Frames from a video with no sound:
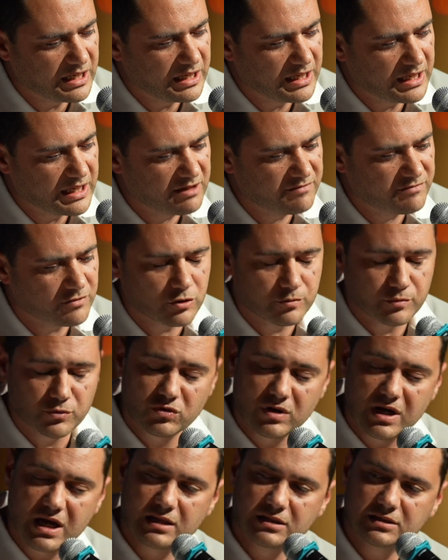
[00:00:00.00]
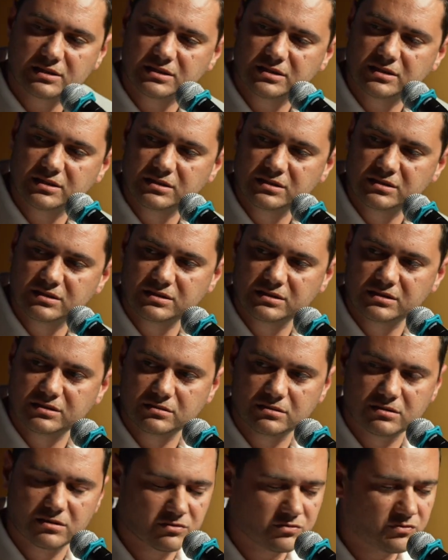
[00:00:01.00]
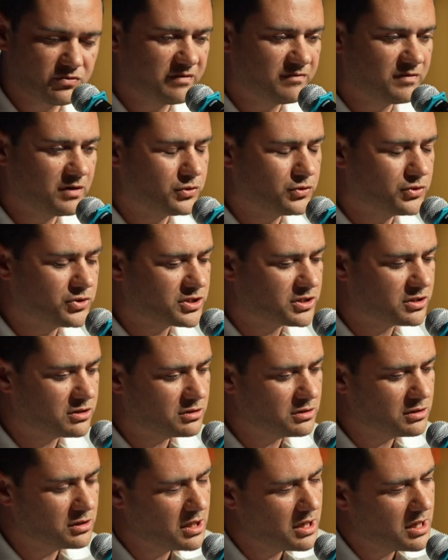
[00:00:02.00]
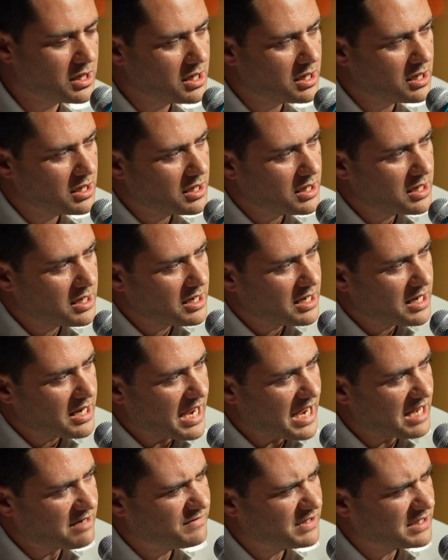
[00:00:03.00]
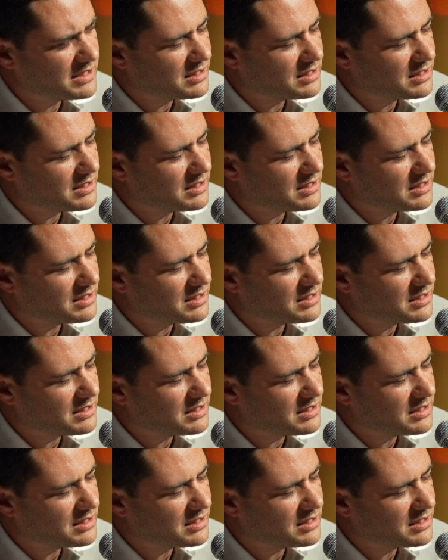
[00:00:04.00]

Evo Morales' revolution. And then